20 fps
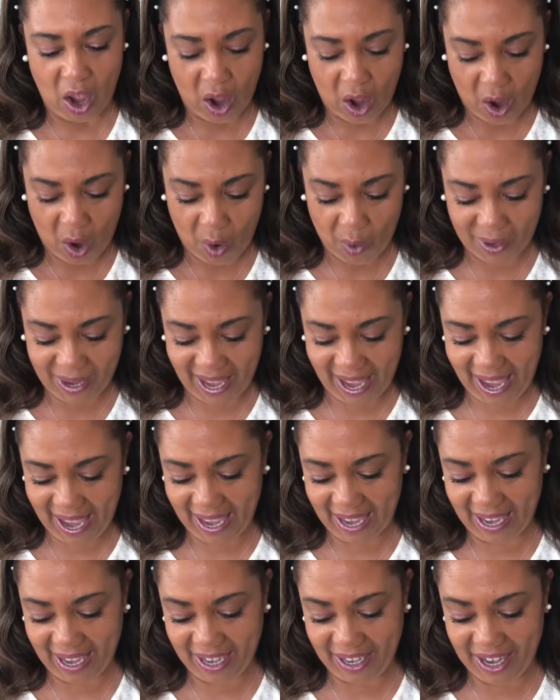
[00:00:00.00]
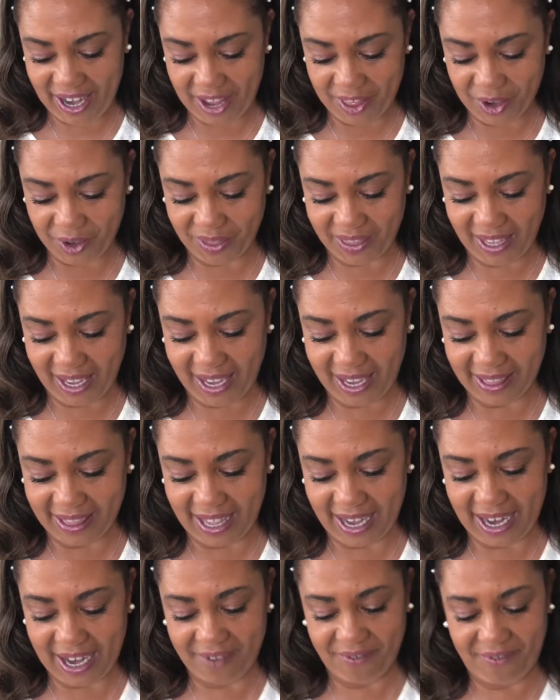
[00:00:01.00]
Okay, another thing
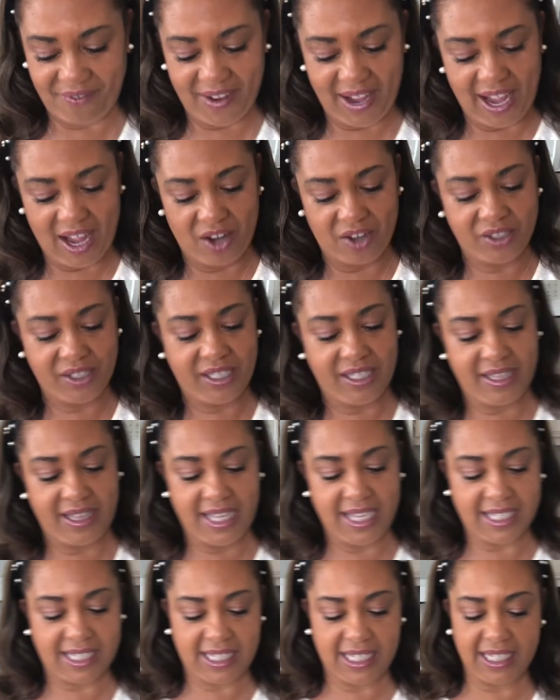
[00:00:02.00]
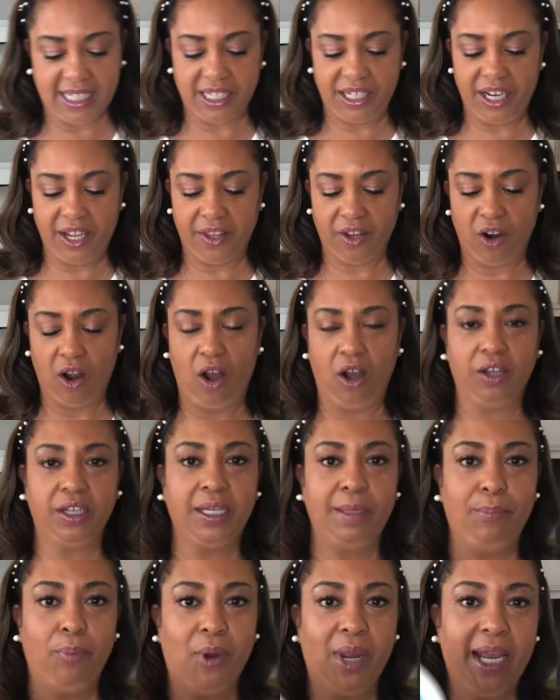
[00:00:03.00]
that I found, this is another
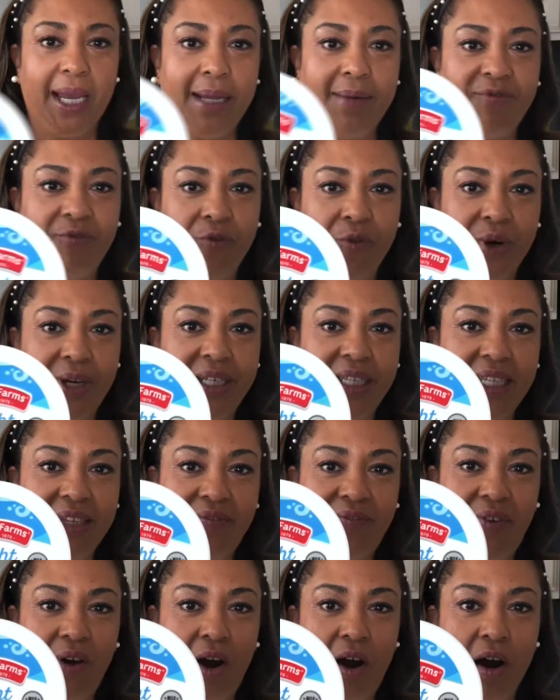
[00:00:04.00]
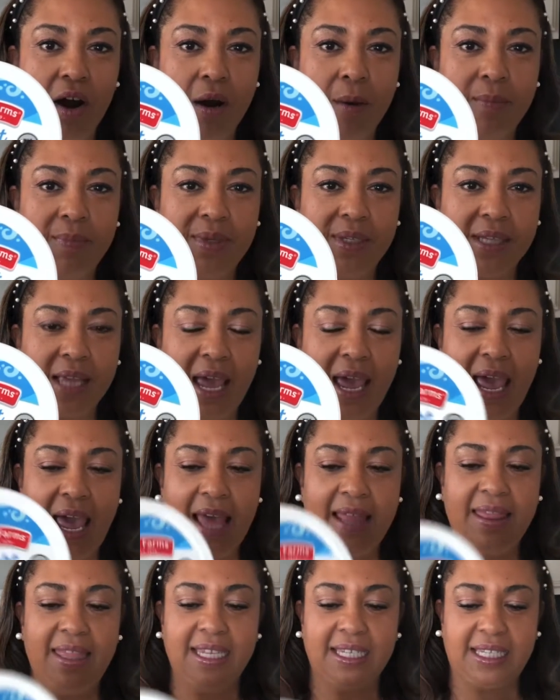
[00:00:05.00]
Aldi brand, Friendly Farms,
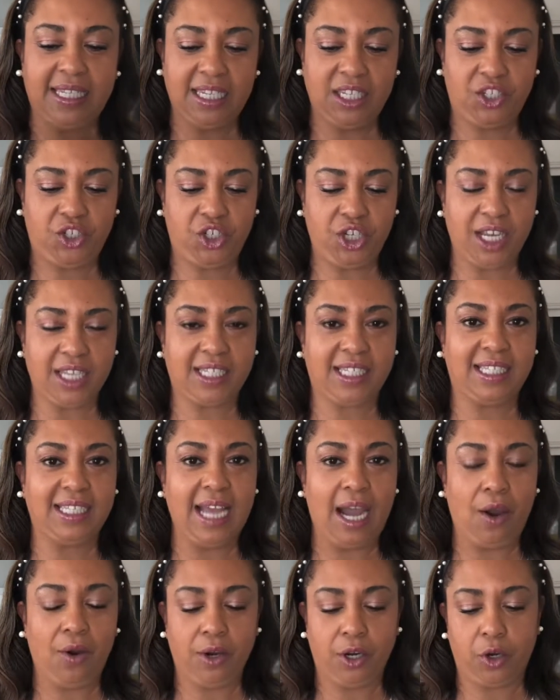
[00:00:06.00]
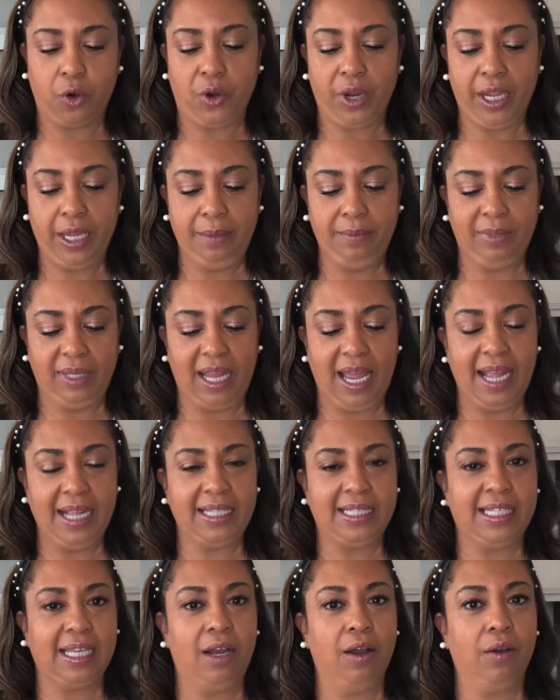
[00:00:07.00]
and this is just sour cream,
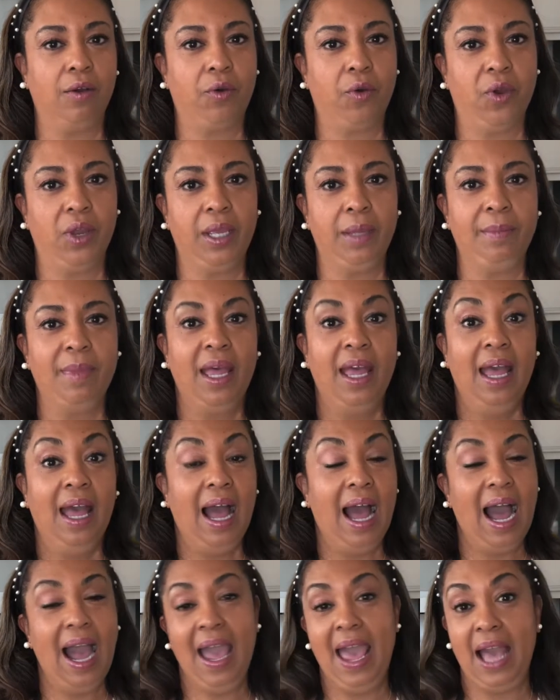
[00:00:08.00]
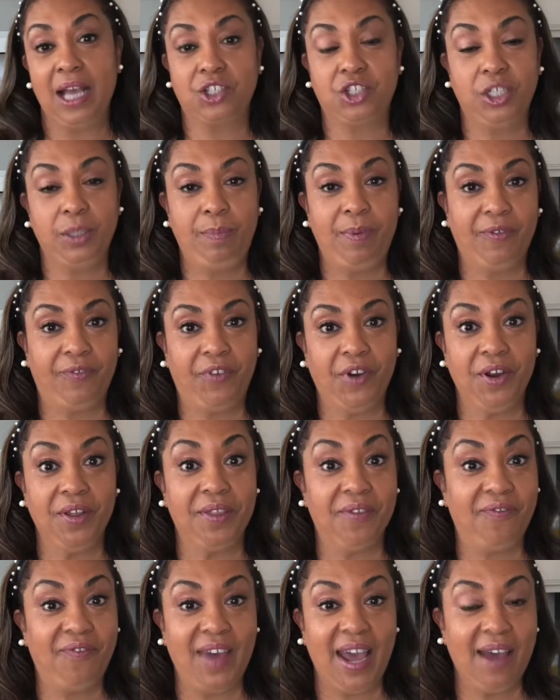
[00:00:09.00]
light sour cream. I actually prefer
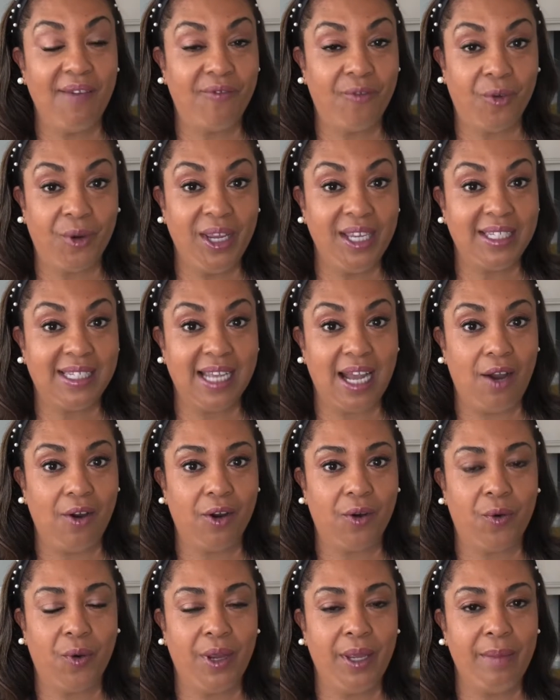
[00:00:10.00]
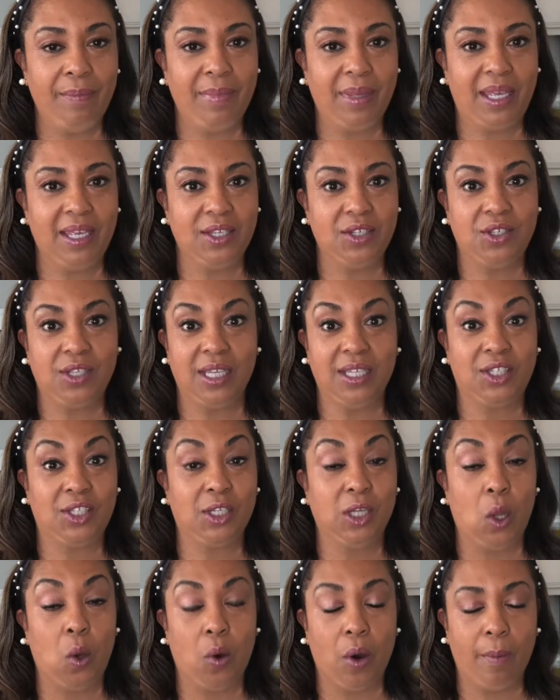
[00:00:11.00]
the fat-free sour cream because
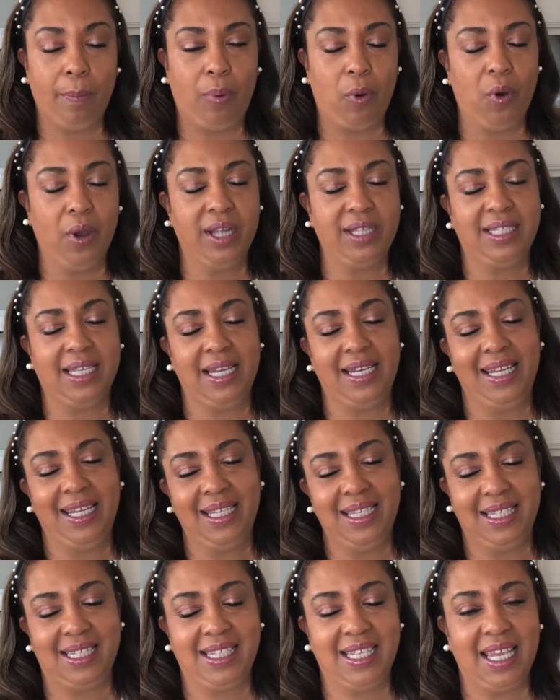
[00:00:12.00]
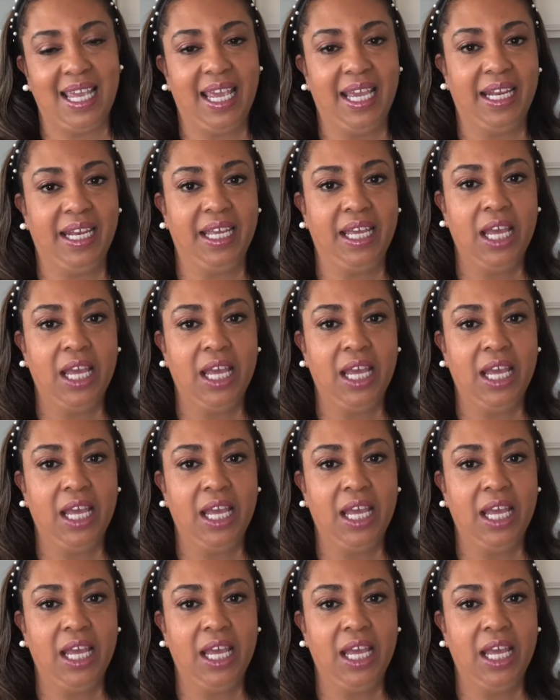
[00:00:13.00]
it's lower points. I didn't see any,